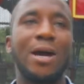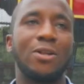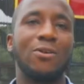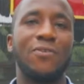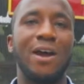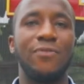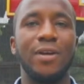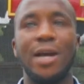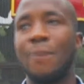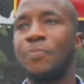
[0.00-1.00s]
part of
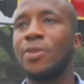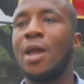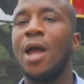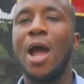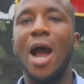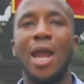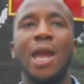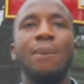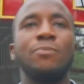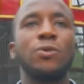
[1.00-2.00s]
Africa. I
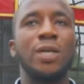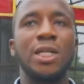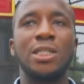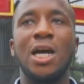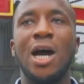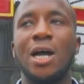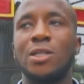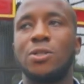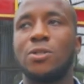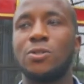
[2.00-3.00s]
came to India
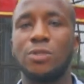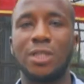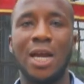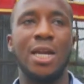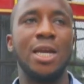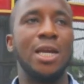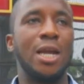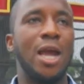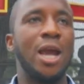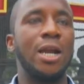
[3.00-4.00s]
to study
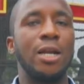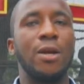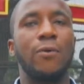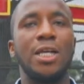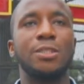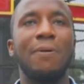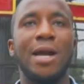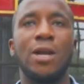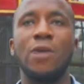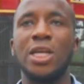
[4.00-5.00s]
and increase
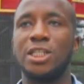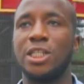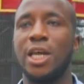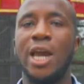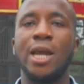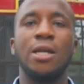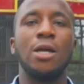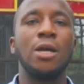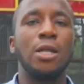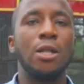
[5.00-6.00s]
my knowledge. And
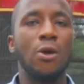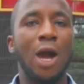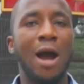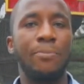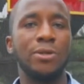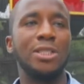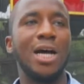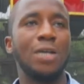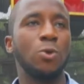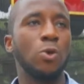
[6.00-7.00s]
the campus
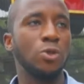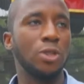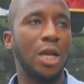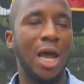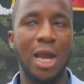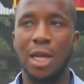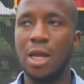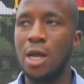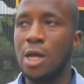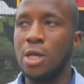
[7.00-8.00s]
that was like
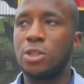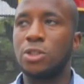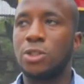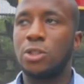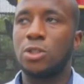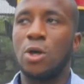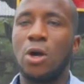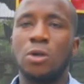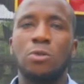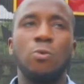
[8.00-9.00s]

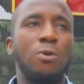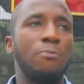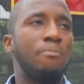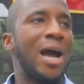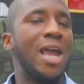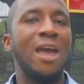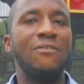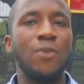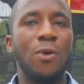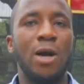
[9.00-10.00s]
talked by
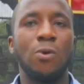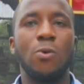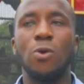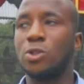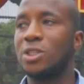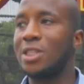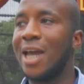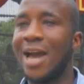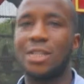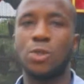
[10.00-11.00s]
everyone was
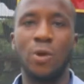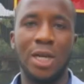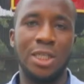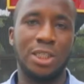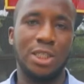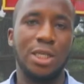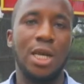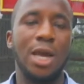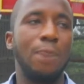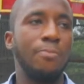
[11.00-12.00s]
GIET College,
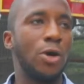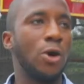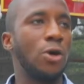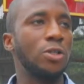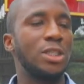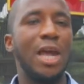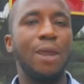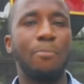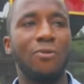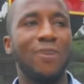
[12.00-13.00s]
because they
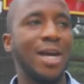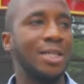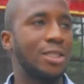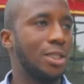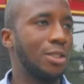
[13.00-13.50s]
provide